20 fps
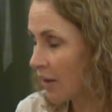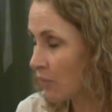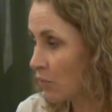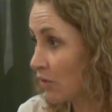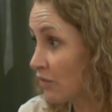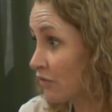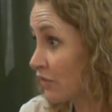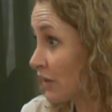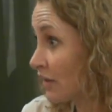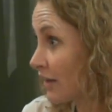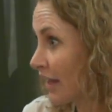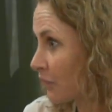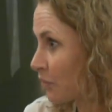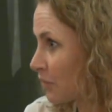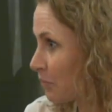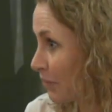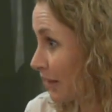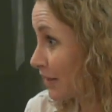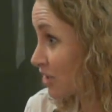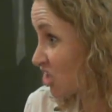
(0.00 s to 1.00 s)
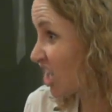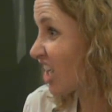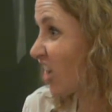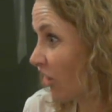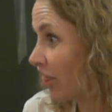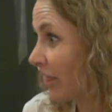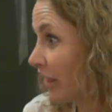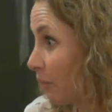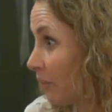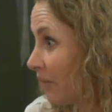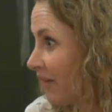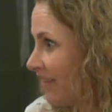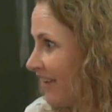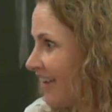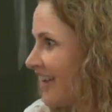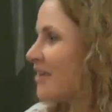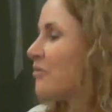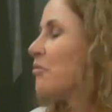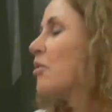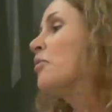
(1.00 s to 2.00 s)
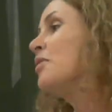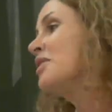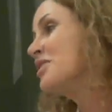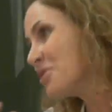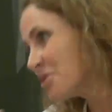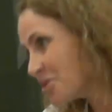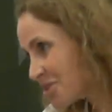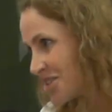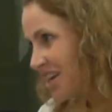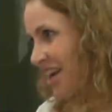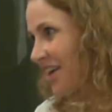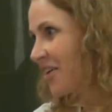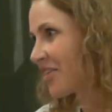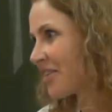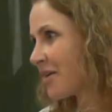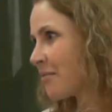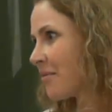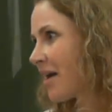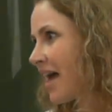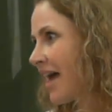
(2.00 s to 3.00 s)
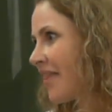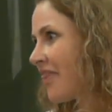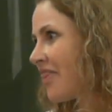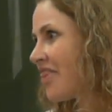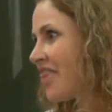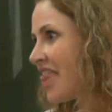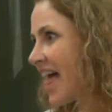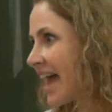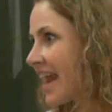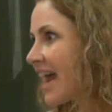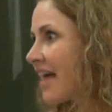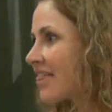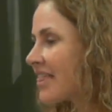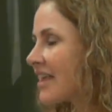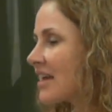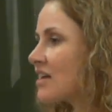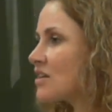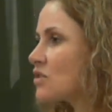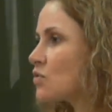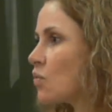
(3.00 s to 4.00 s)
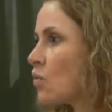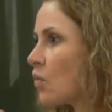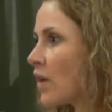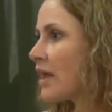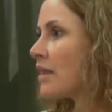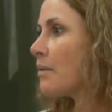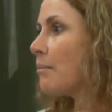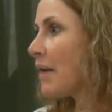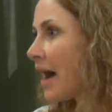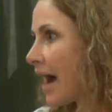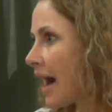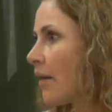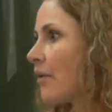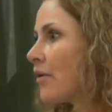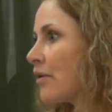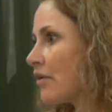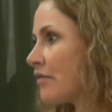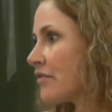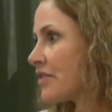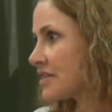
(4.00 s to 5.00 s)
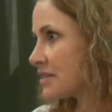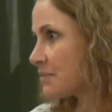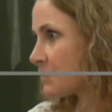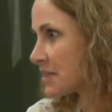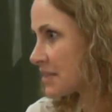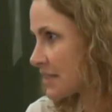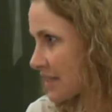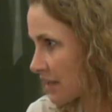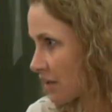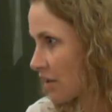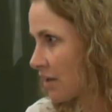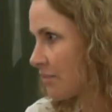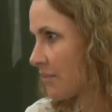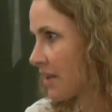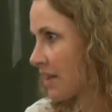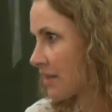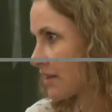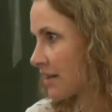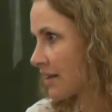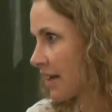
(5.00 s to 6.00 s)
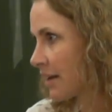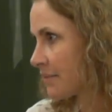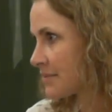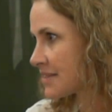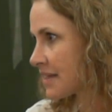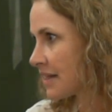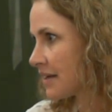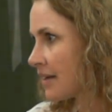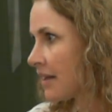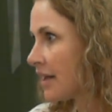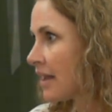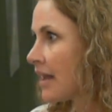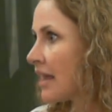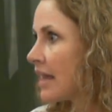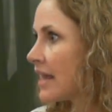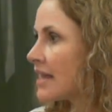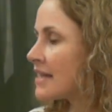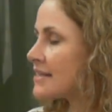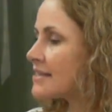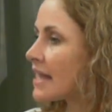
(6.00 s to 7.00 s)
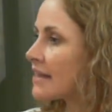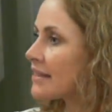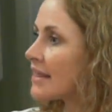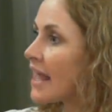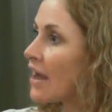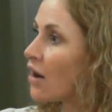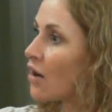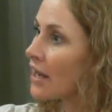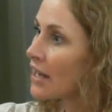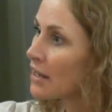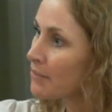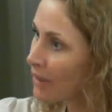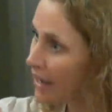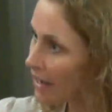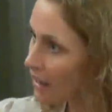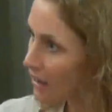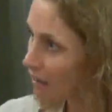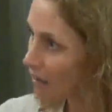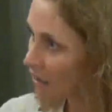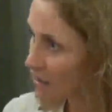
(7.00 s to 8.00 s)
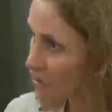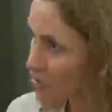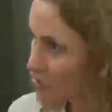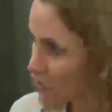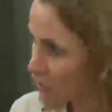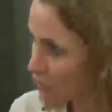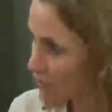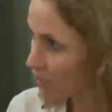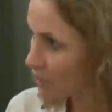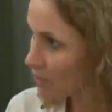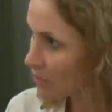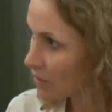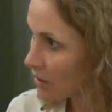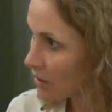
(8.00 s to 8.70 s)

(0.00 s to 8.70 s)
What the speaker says: And we feel like we better check on them. Well, we do check on them, and that, I think, is where the power of this particular method comes in, is that they are in my classroom.